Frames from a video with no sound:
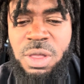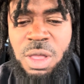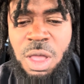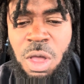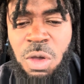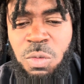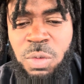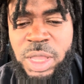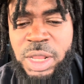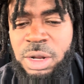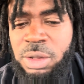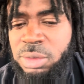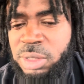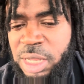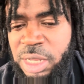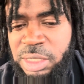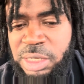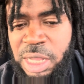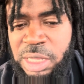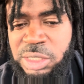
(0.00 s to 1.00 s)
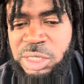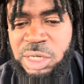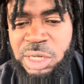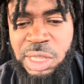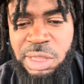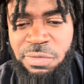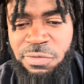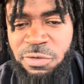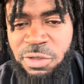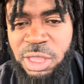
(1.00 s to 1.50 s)
Oh, we don't think that's a
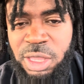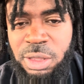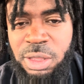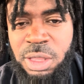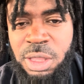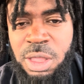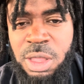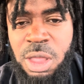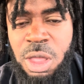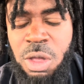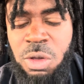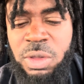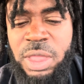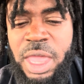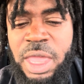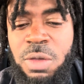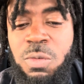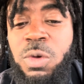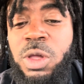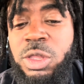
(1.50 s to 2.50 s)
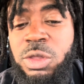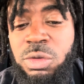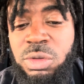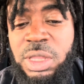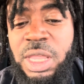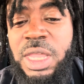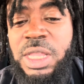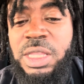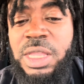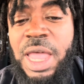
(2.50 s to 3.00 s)
good fit. Okay, well, you
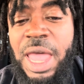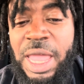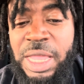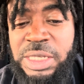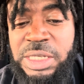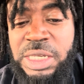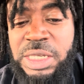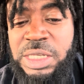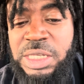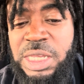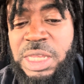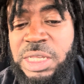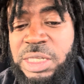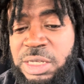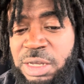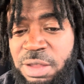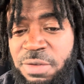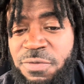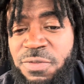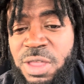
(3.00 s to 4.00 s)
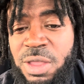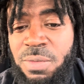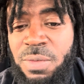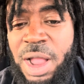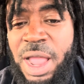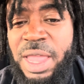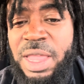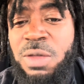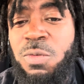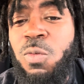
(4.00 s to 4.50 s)
think the ACC is a good fit,
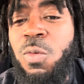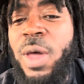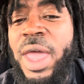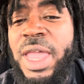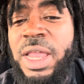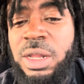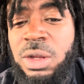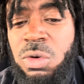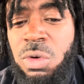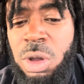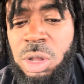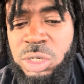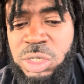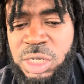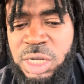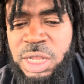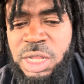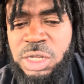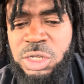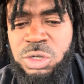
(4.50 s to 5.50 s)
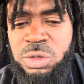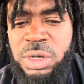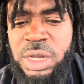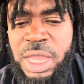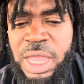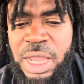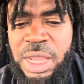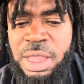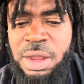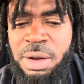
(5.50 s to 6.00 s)
right? Wail across the country,
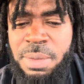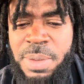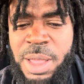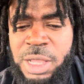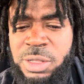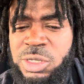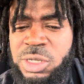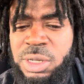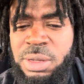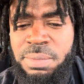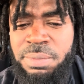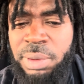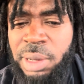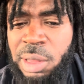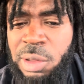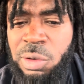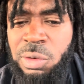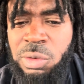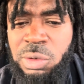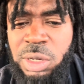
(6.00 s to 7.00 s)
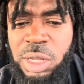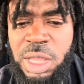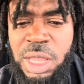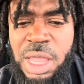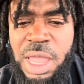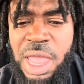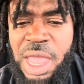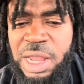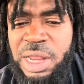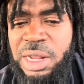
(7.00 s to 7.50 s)
and they're about to implode
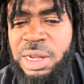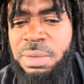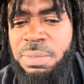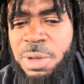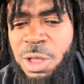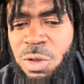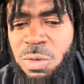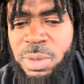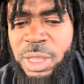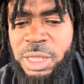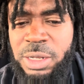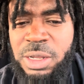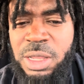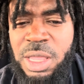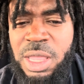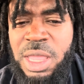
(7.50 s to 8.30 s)
at any moment.